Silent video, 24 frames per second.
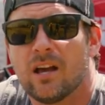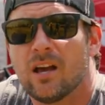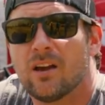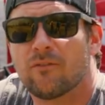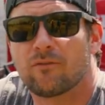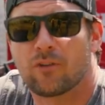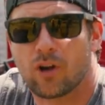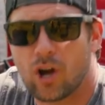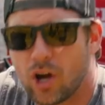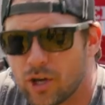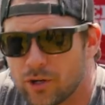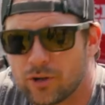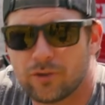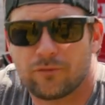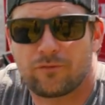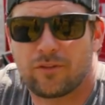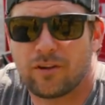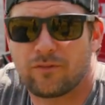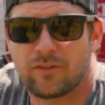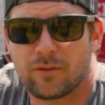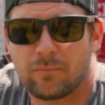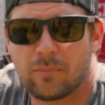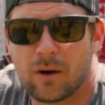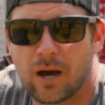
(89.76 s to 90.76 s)
for
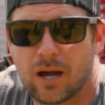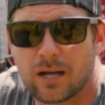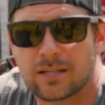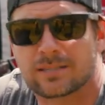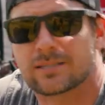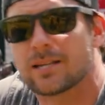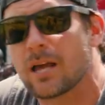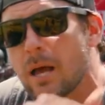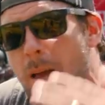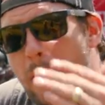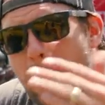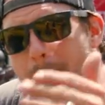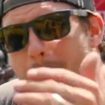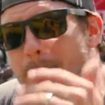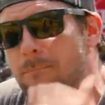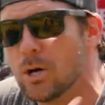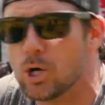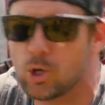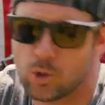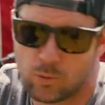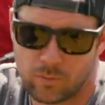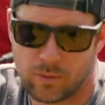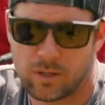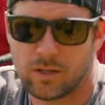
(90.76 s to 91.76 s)
150 bucks.
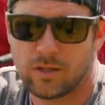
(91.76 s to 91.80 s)
Boom.